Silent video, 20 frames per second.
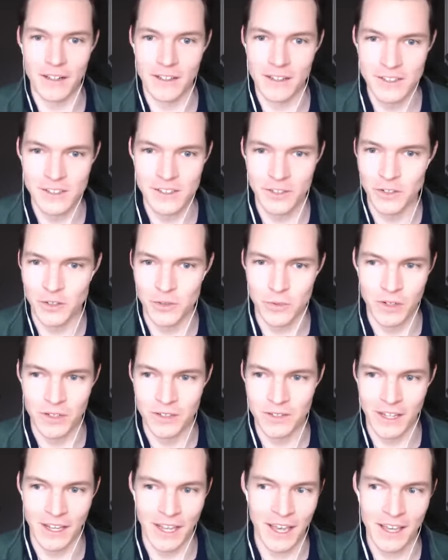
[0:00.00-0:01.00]
listeners where
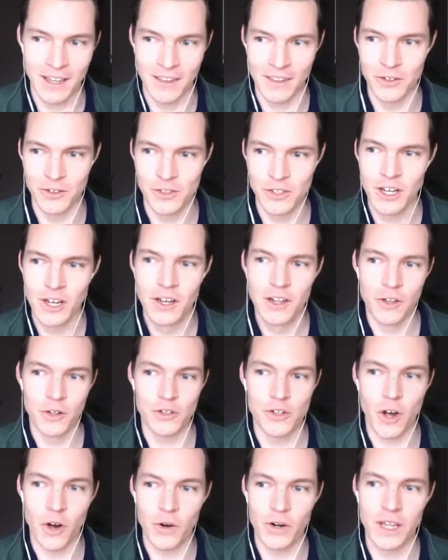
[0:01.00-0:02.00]
it's like hey there's there's
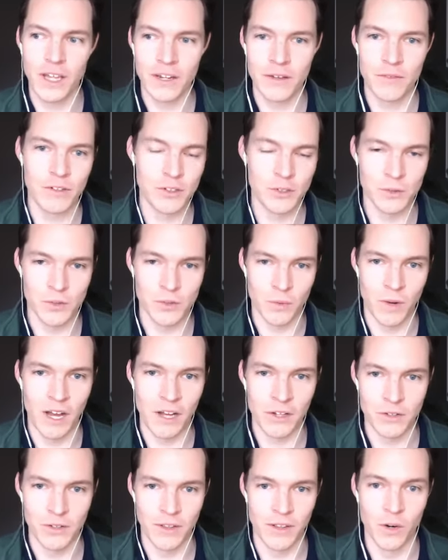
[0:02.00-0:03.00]
already individuals
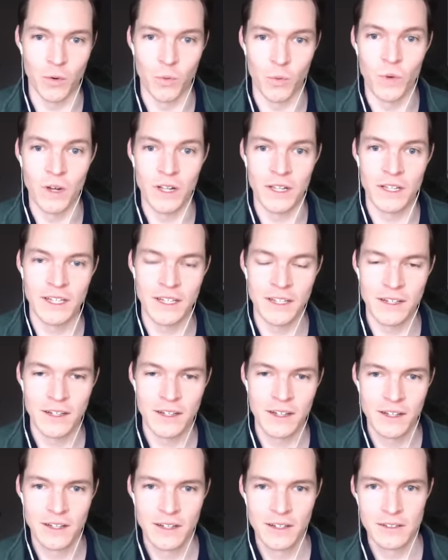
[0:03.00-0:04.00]
around you that are willing
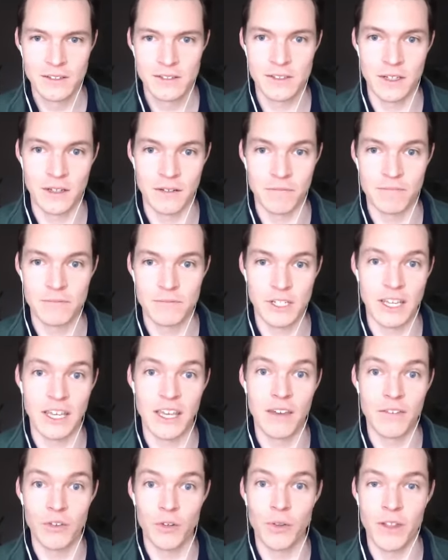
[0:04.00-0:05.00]
to to
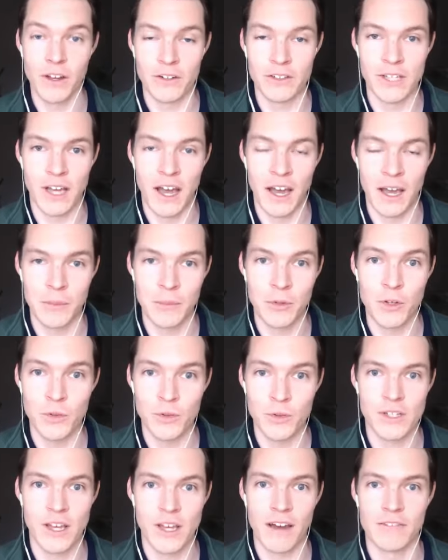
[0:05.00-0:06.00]
give you their time you
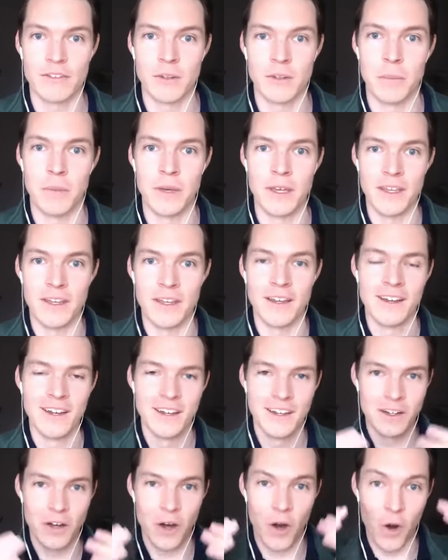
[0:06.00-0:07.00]
just have to be
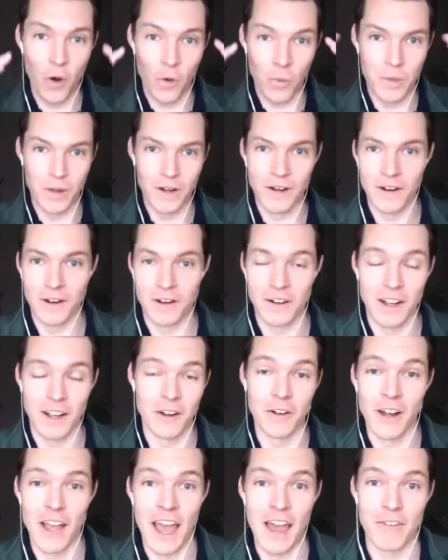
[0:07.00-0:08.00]
open or,
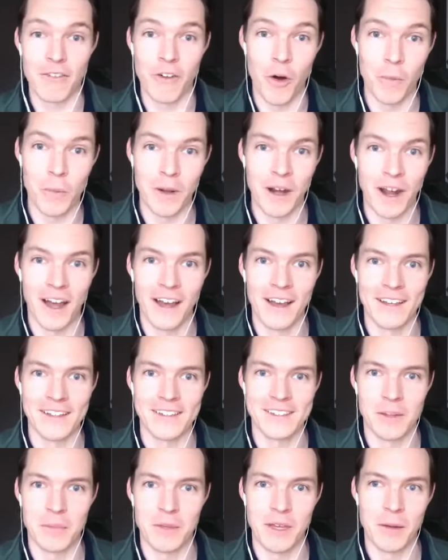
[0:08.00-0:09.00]
or have open eyes
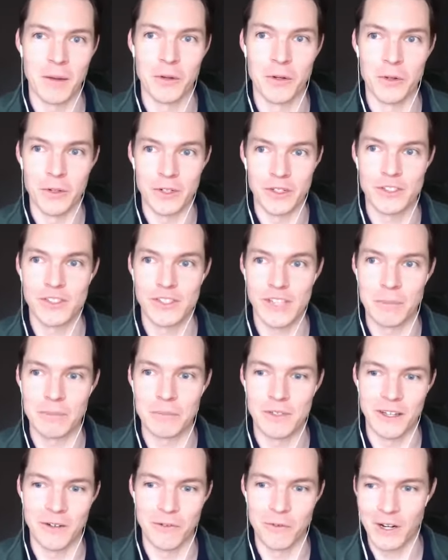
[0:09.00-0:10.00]
to be able to
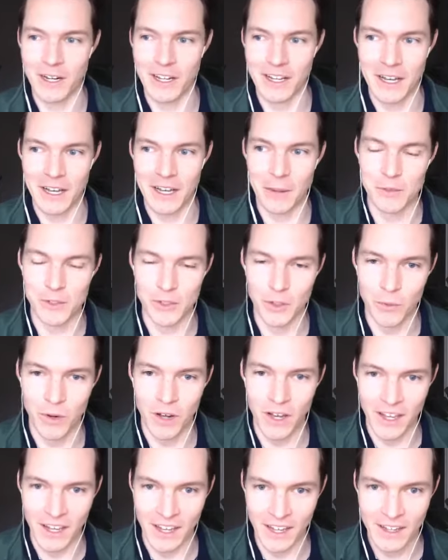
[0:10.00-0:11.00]
accept it when it comes your
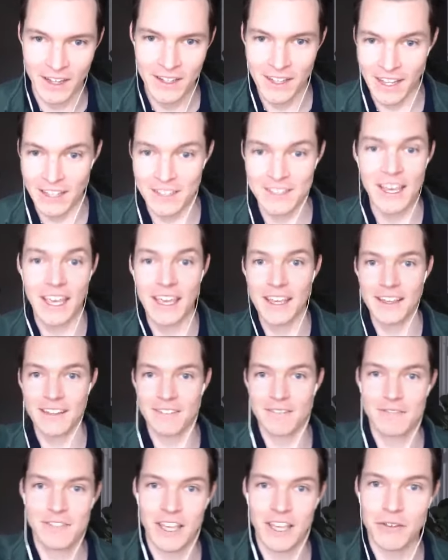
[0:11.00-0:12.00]
way and take
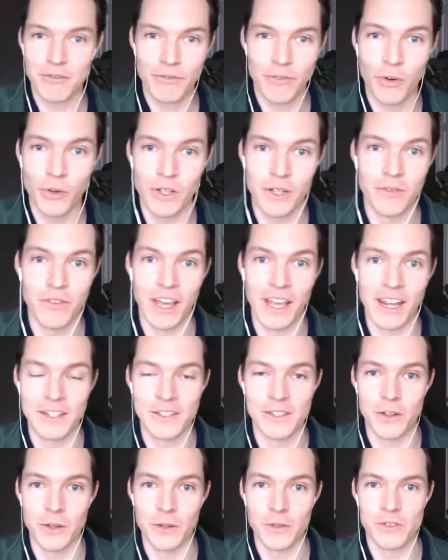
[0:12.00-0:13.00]
take full
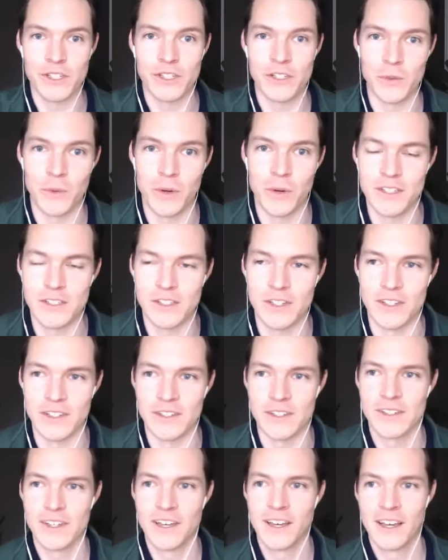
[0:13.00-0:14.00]
advantage of those
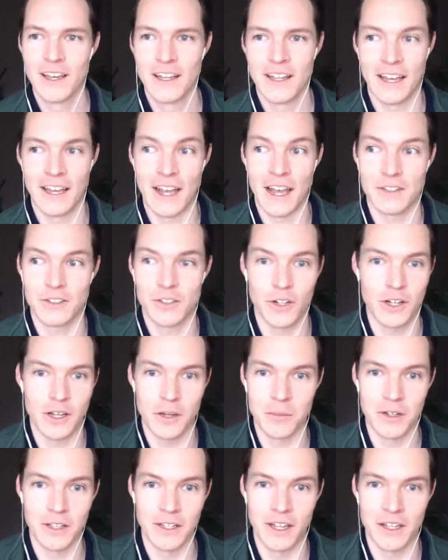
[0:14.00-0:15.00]
situations like i took
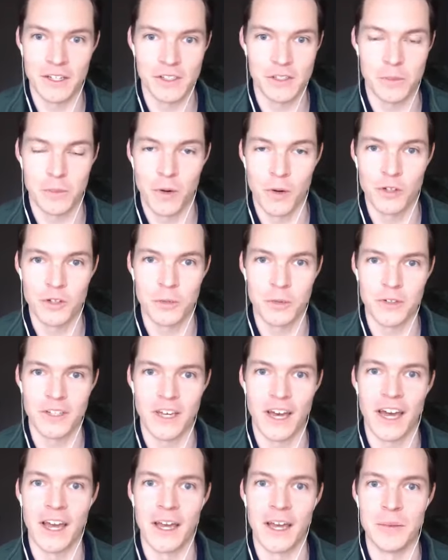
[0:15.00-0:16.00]
him to lunch multiple
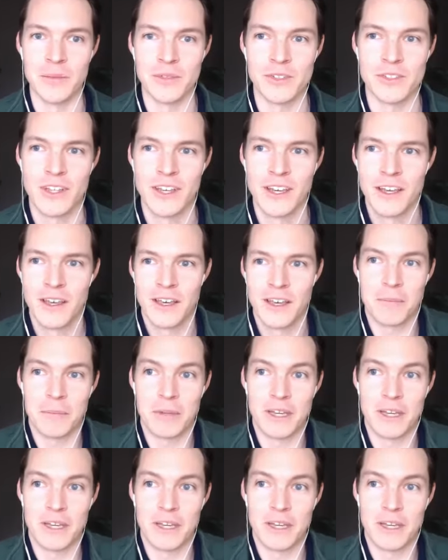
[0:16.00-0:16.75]
times mm-hmm.